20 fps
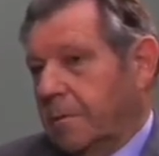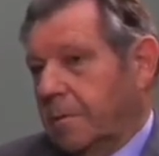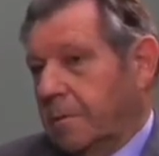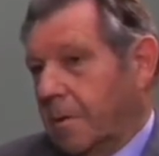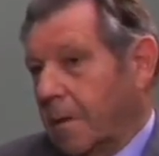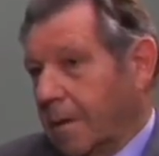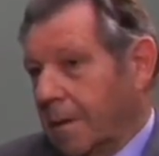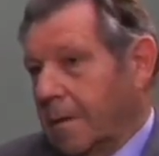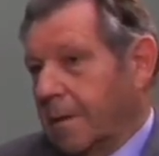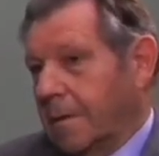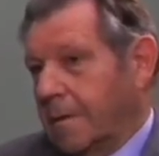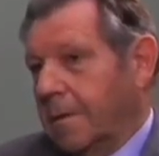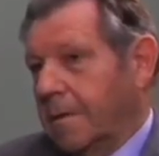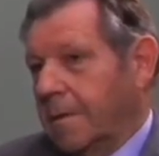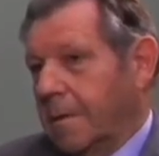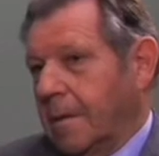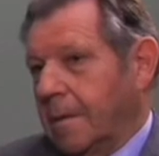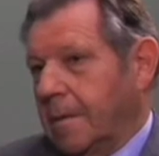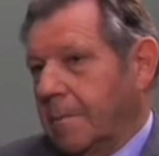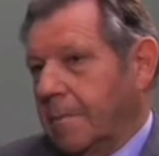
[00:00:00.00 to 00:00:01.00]
targeted
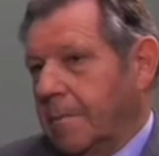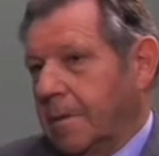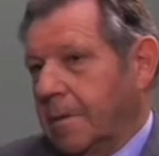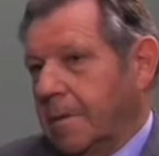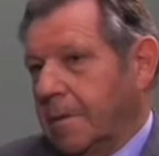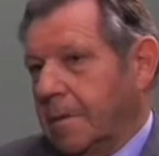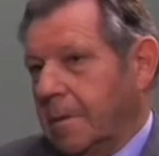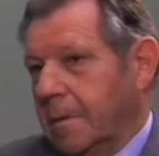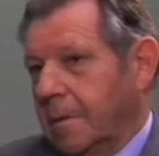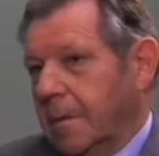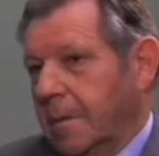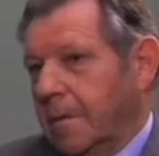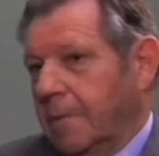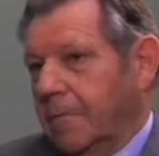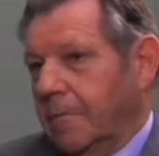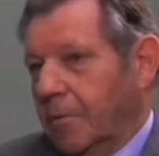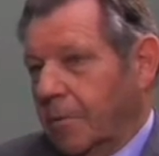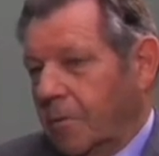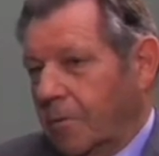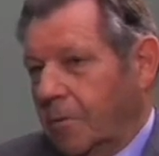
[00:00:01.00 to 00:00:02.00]
therapies
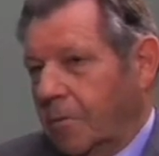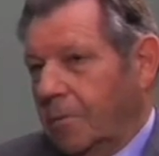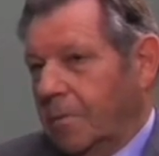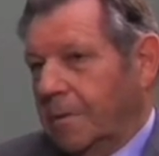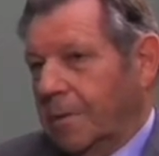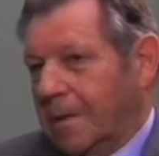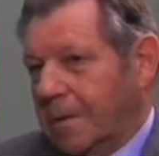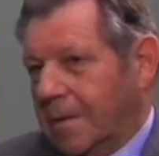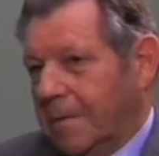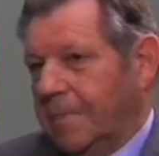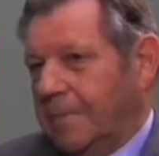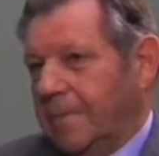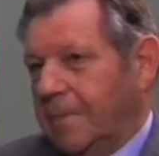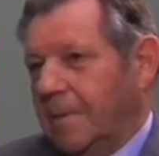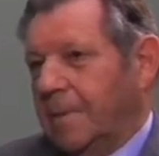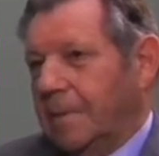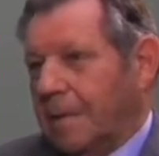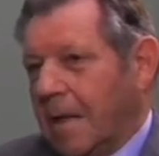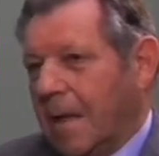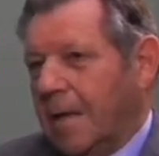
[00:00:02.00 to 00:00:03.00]
for all the
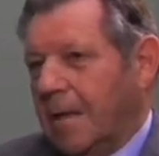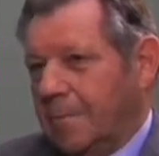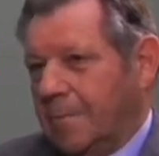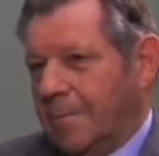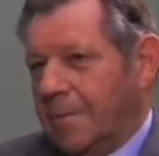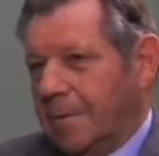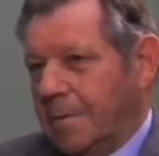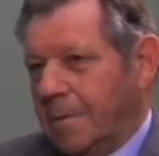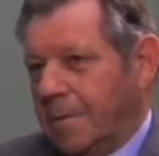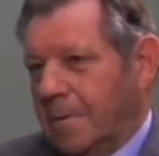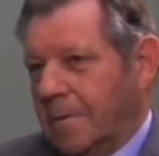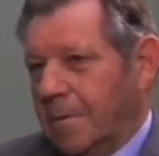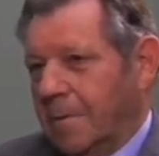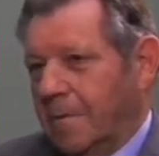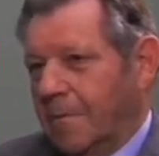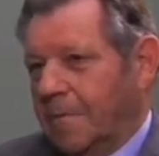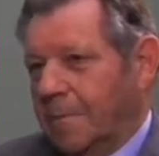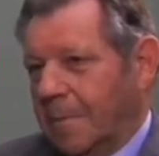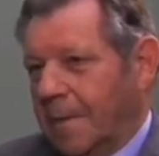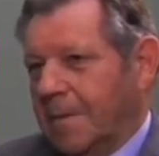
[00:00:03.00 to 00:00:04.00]
different types
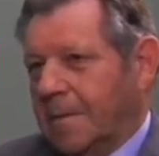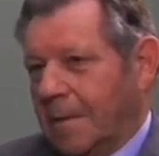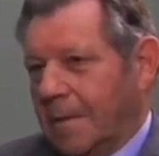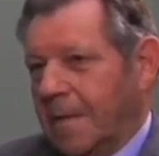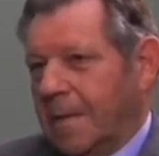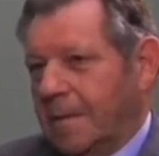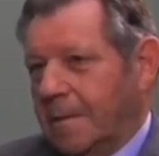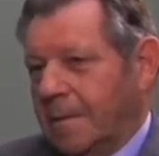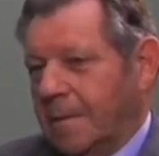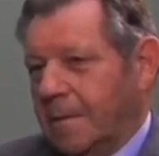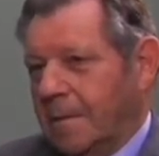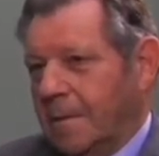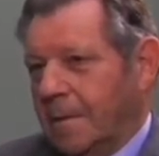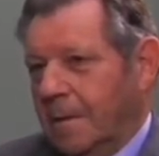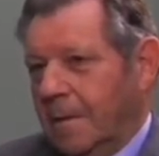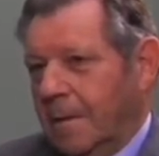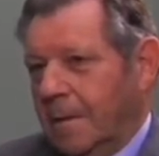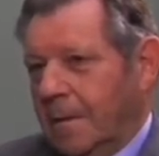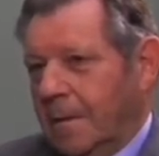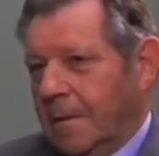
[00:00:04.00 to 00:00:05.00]
of breast cancer
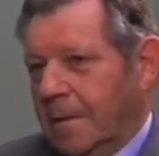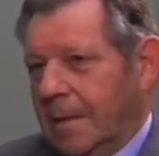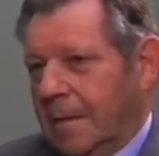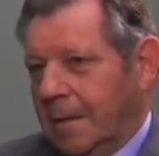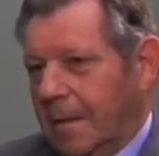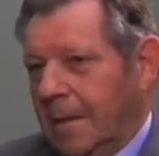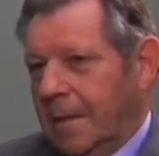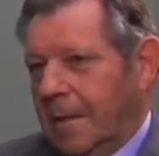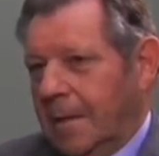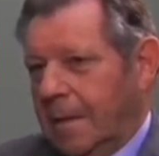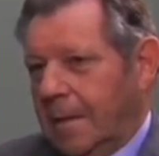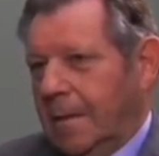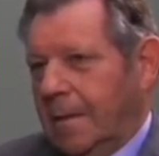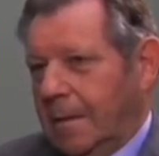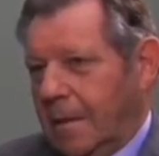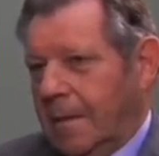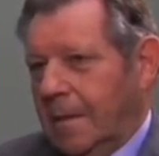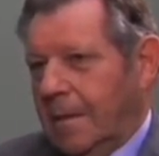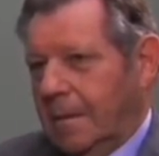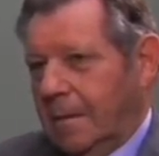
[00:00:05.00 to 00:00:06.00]
that the lady
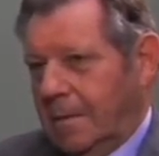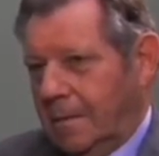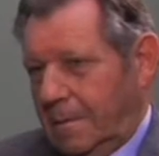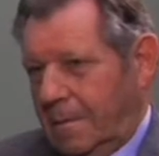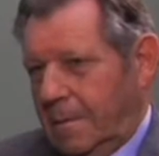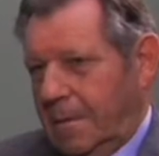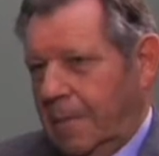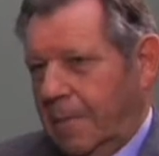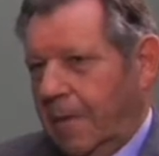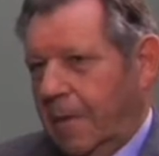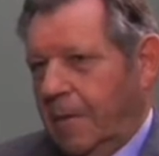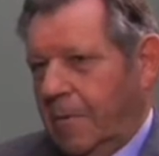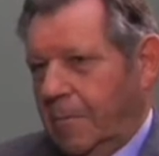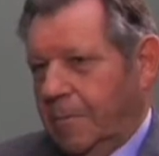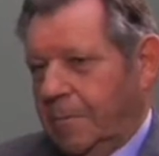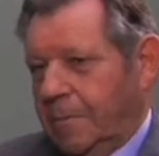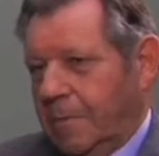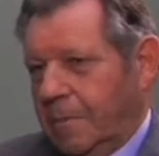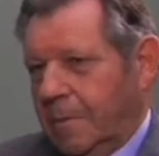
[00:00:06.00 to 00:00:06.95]
can develop,